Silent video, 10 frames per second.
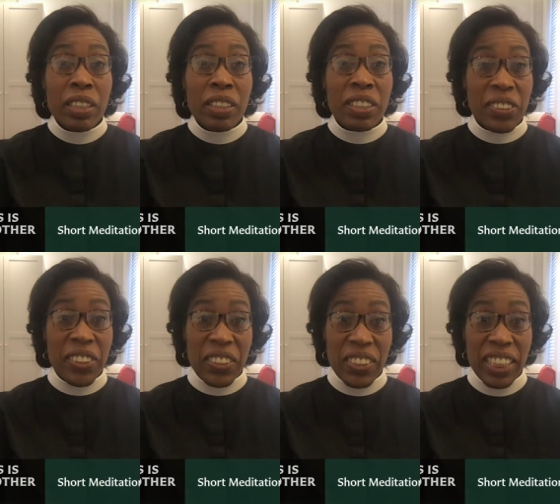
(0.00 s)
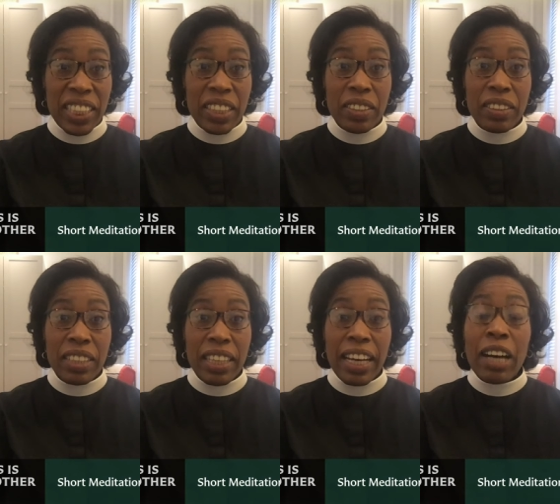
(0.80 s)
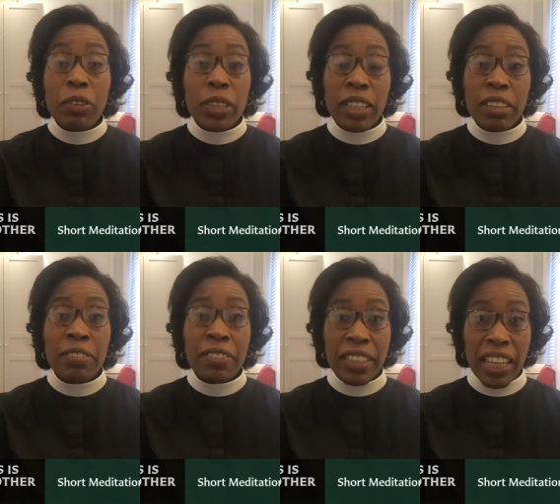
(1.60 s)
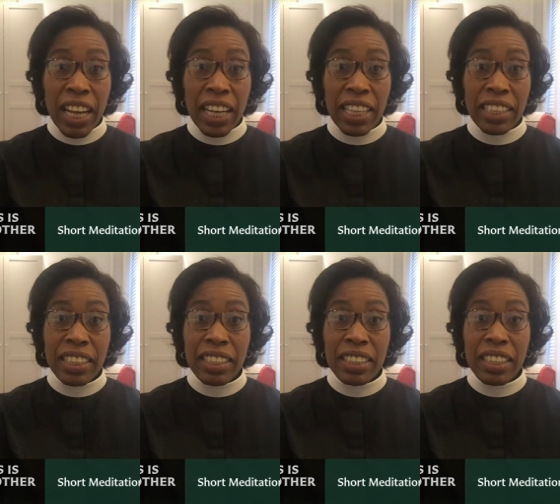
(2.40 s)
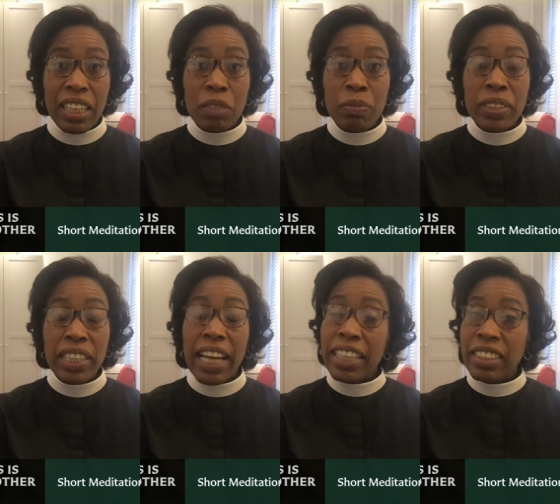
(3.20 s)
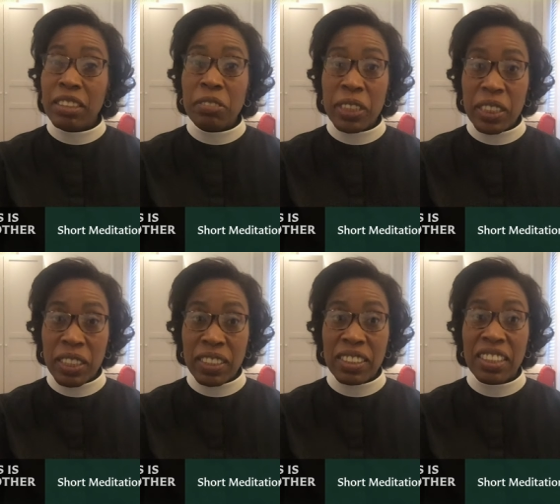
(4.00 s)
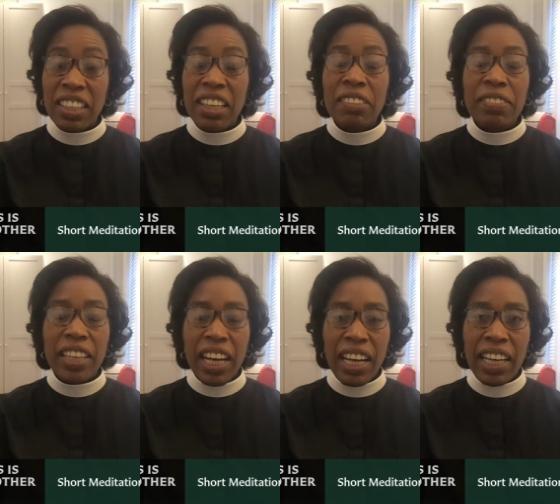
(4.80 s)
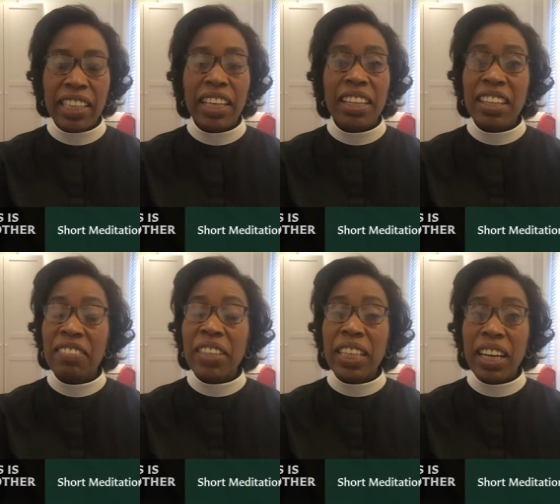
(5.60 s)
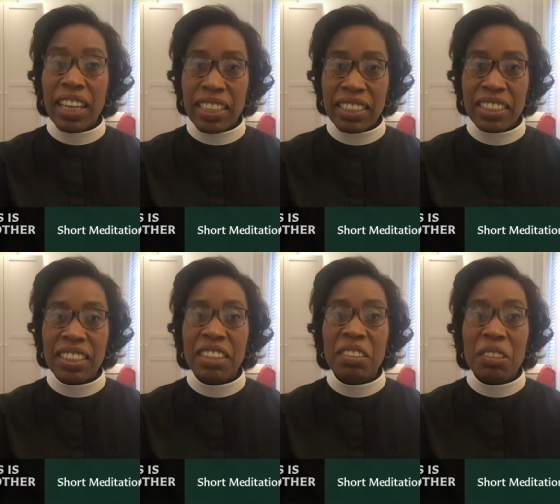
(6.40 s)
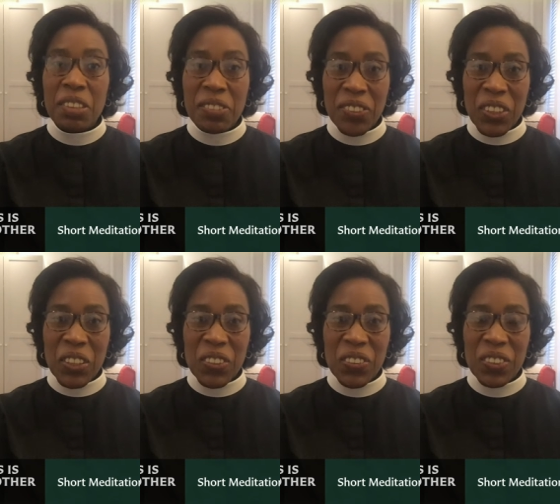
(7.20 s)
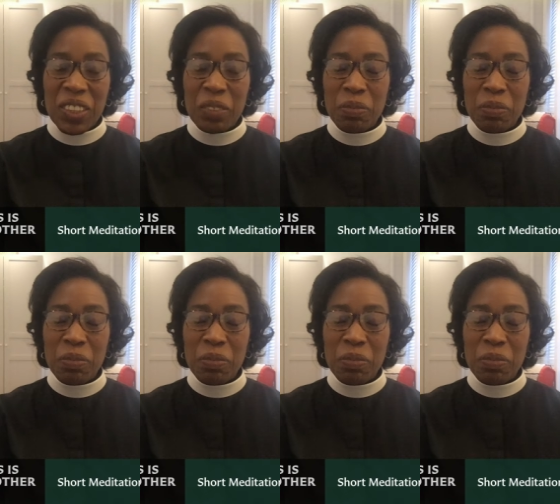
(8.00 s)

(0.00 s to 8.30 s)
So you see, our love for God comes as a result of God loving us first.